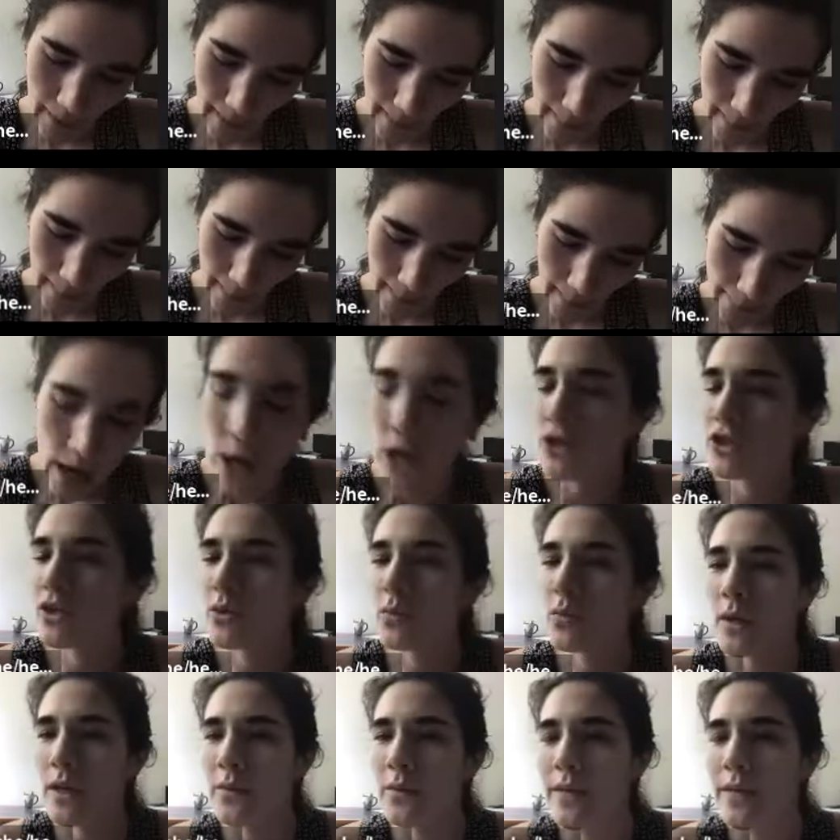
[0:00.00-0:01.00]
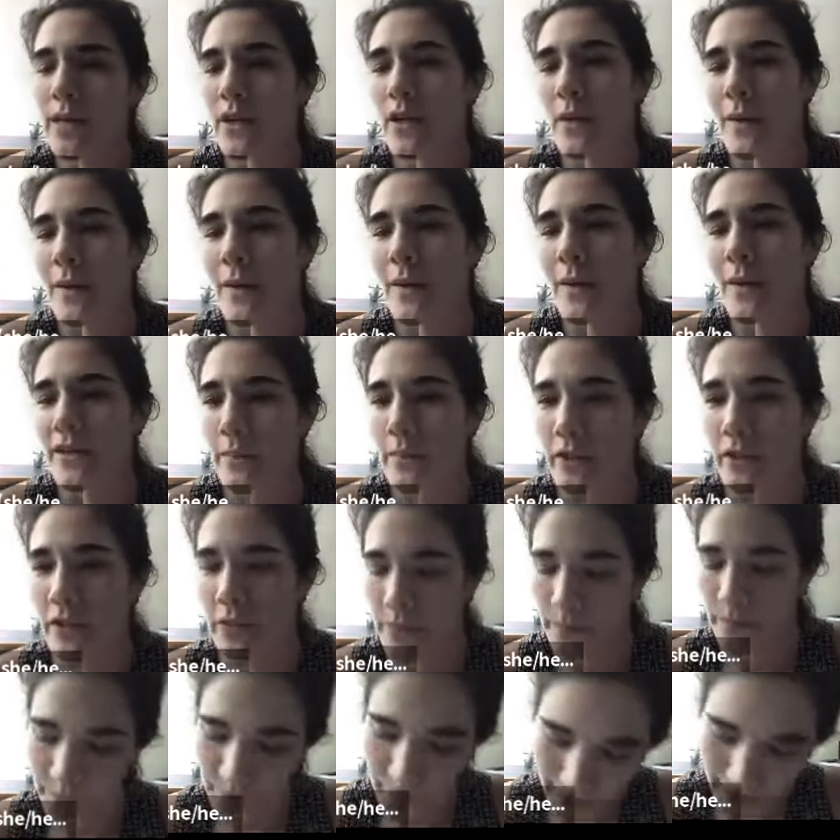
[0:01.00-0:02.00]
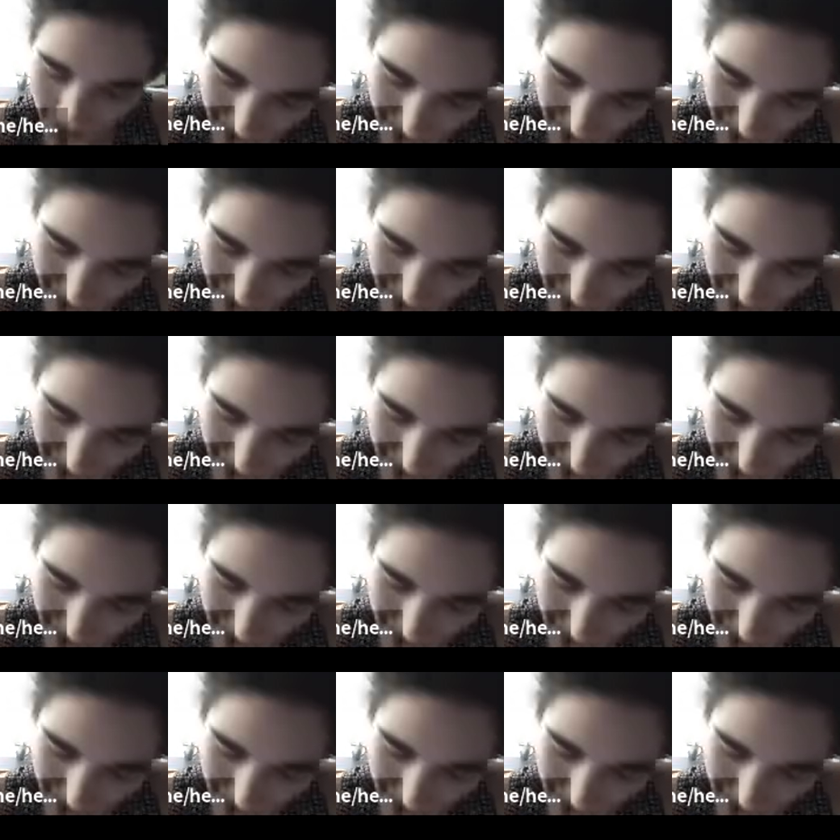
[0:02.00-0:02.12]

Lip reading: Okay, so what do we know about W?